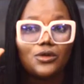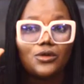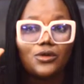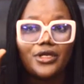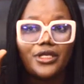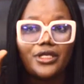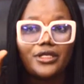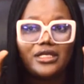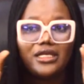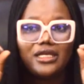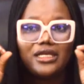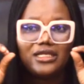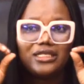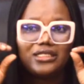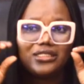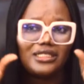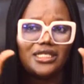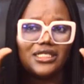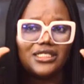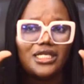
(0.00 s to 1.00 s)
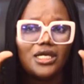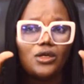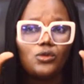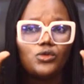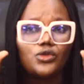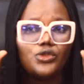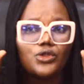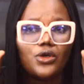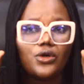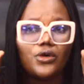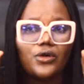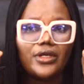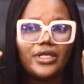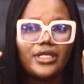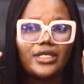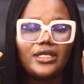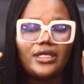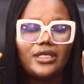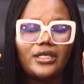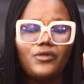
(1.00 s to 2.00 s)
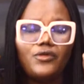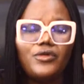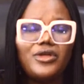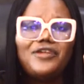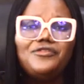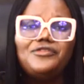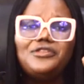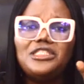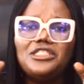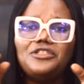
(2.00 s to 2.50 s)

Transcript: oil, sandalwood oil. We have